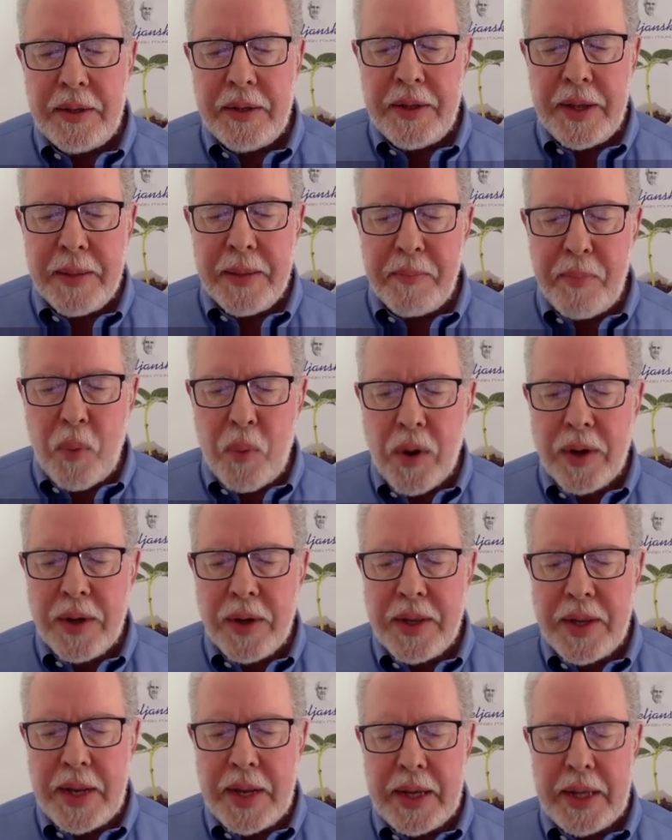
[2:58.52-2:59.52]
The
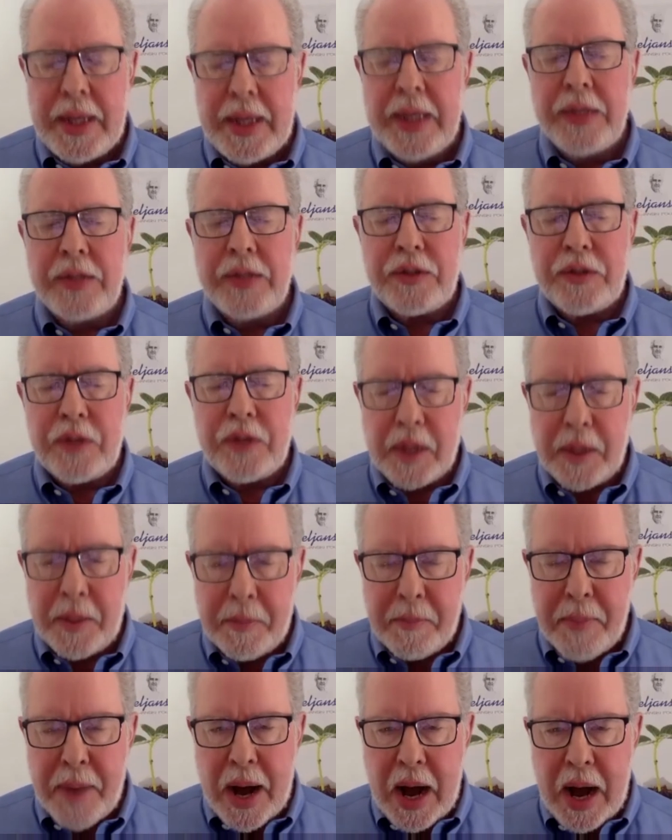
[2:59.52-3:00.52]
important thing is to
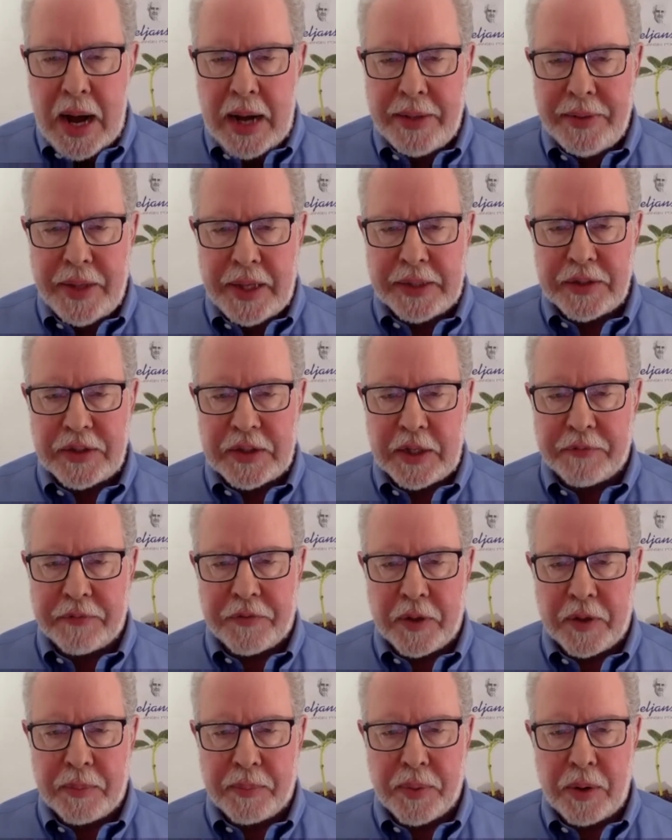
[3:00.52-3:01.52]
combine these
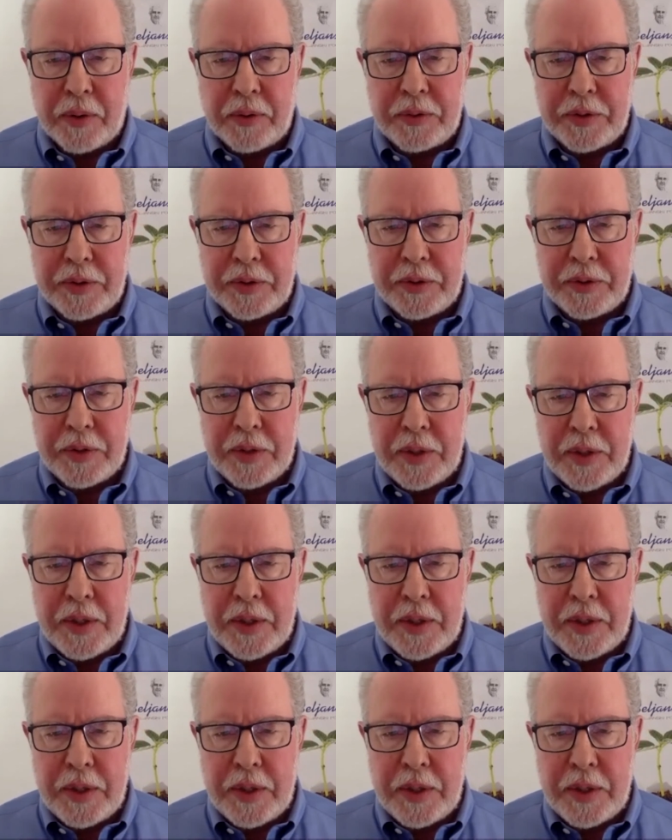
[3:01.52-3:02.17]
different approaches.